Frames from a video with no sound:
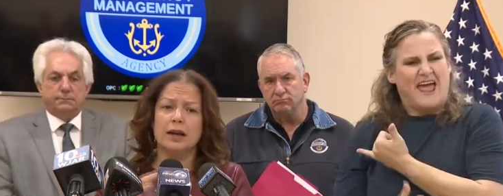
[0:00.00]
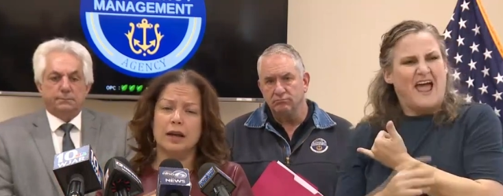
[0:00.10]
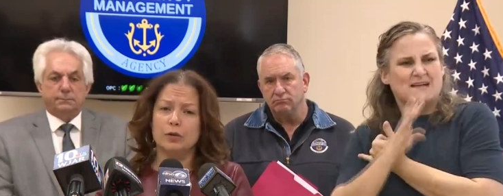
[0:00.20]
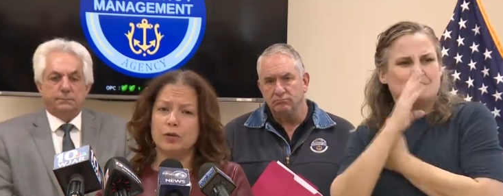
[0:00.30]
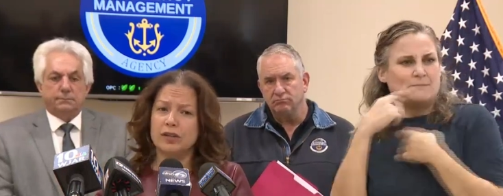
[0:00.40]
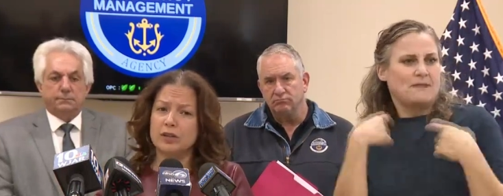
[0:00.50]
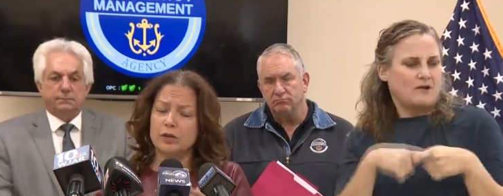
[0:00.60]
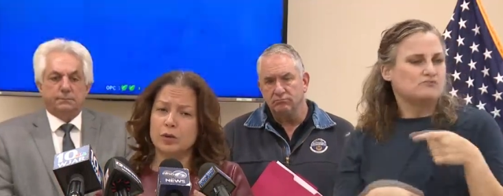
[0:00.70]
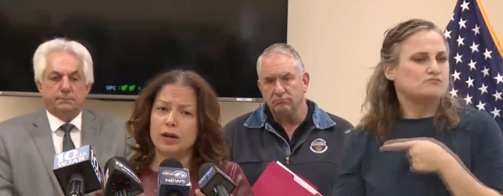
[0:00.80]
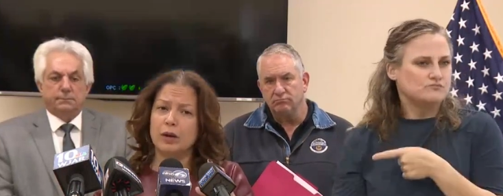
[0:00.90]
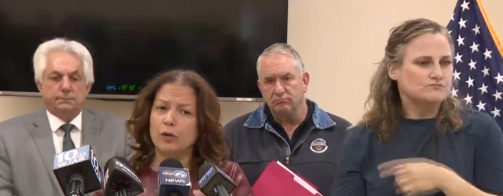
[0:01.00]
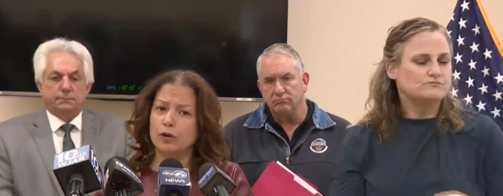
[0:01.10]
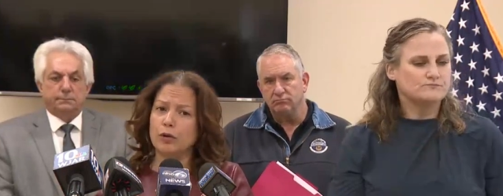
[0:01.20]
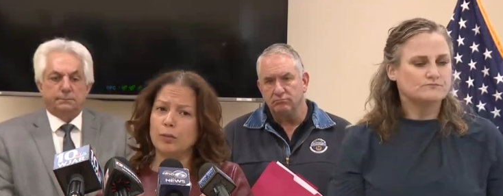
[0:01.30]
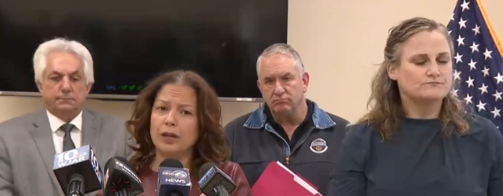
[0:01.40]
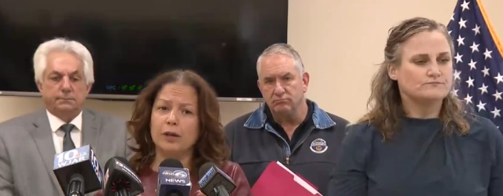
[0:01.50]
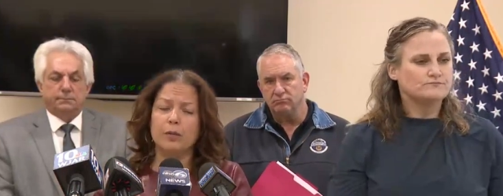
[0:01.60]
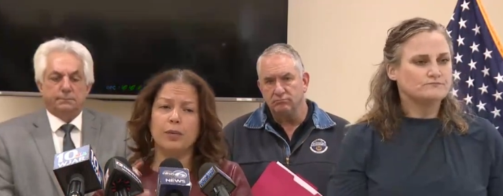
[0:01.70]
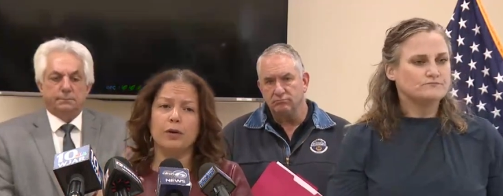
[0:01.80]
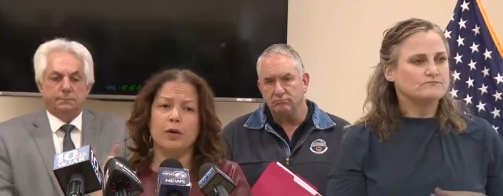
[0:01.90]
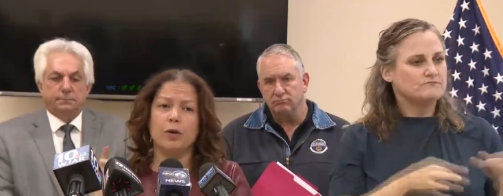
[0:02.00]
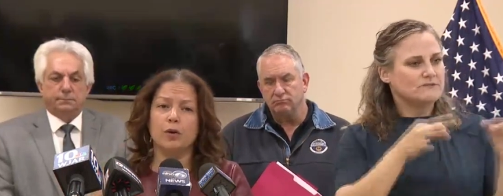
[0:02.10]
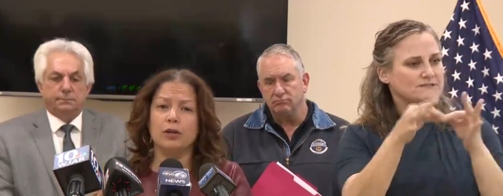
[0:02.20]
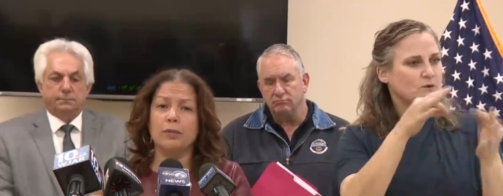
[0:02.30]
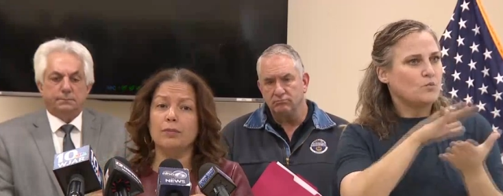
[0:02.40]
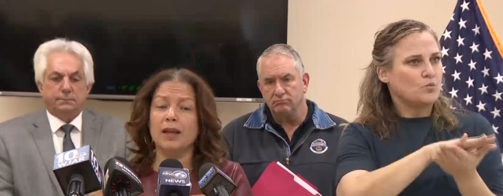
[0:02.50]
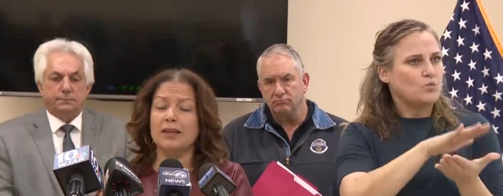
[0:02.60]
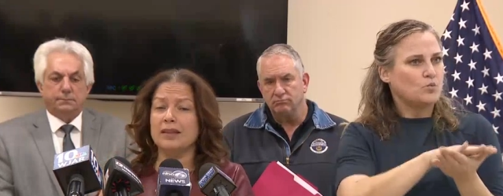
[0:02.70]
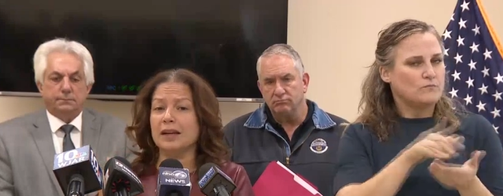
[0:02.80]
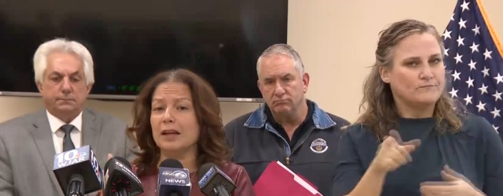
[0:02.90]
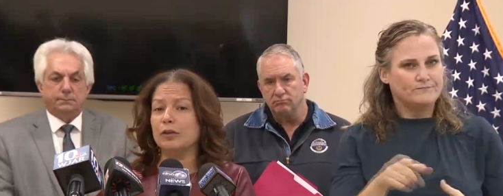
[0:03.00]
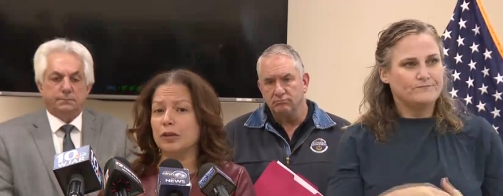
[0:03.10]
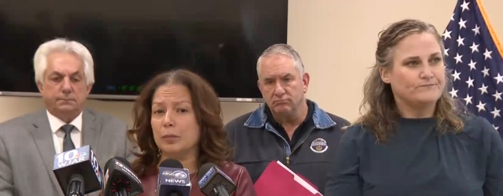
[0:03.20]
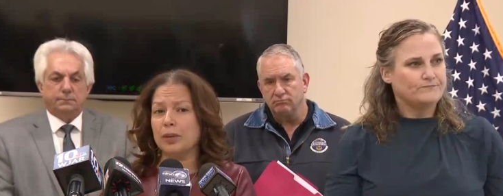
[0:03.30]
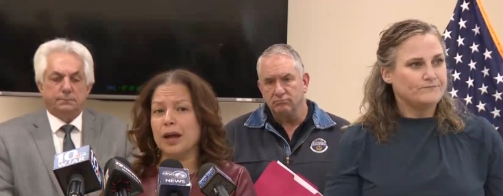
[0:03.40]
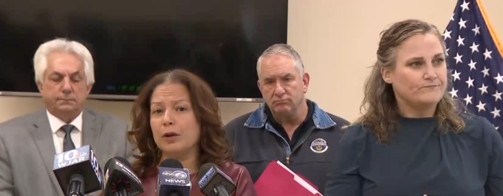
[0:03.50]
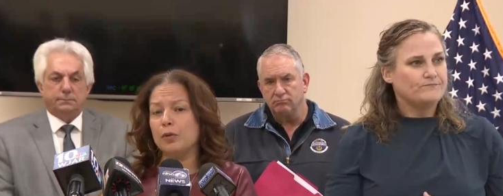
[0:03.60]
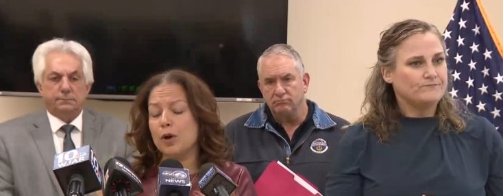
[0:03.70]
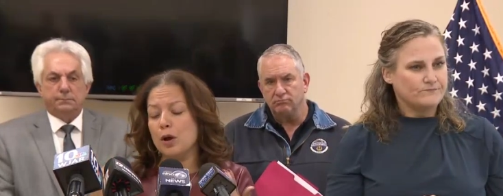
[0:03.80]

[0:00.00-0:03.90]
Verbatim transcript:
Speaker 1: Algunas escuelas hoy no abrieron, pero otras están cerrando temprano